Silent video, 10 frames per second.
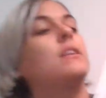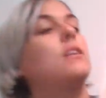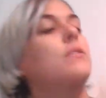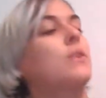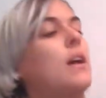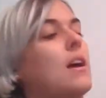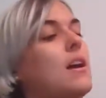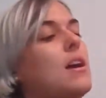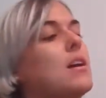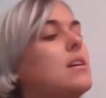
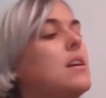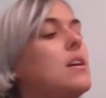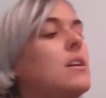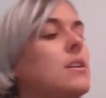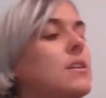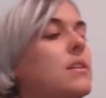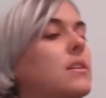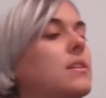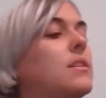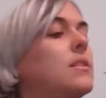Okay.
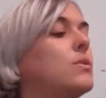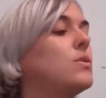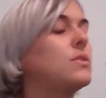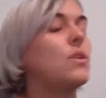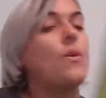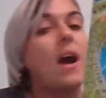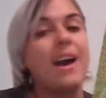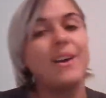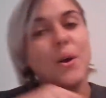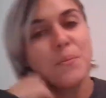So
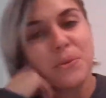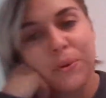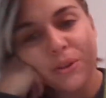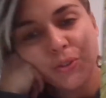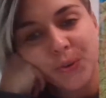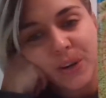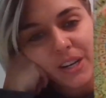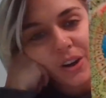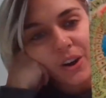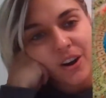I hope you
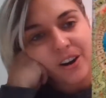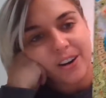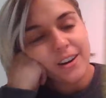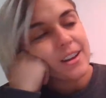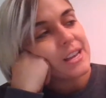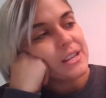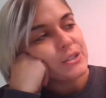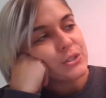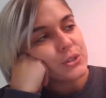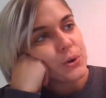enjoyed our
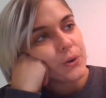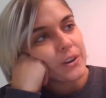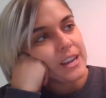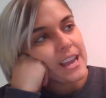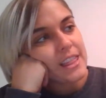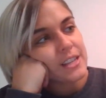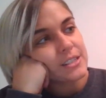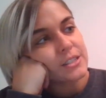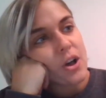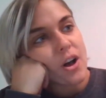story and the
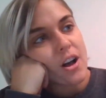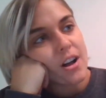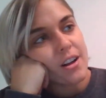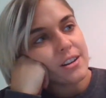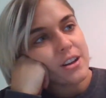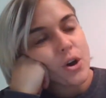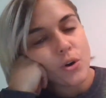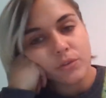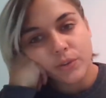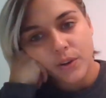song
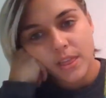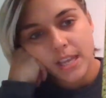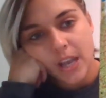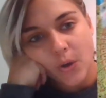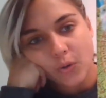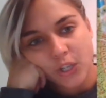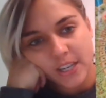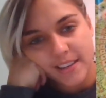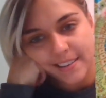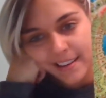Over in the
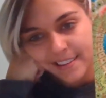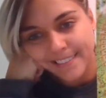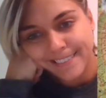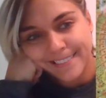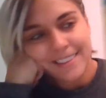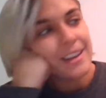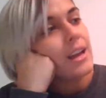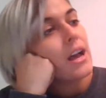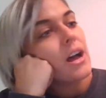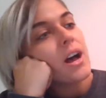Ocean
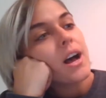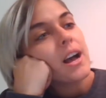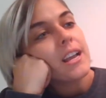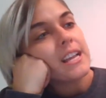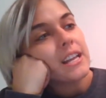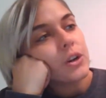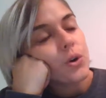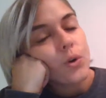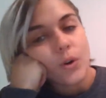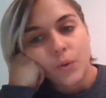in a
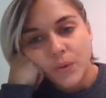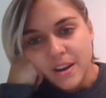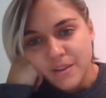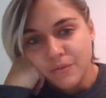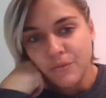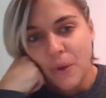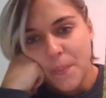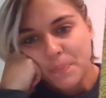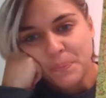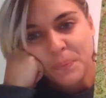Coral Reef.
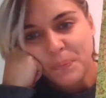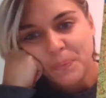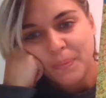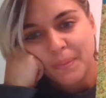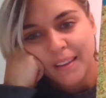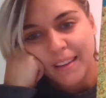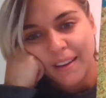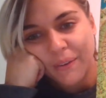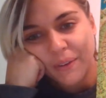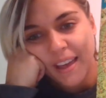
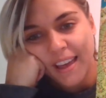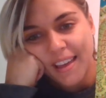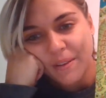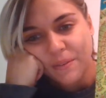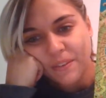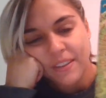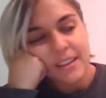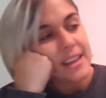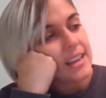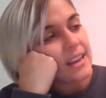Okay?
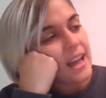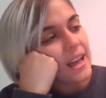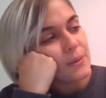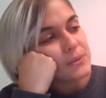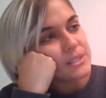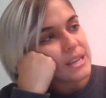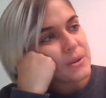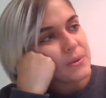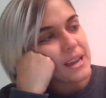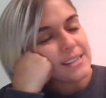And I will see
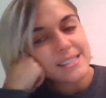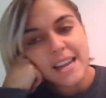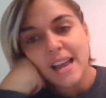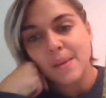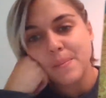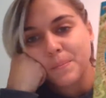you next time.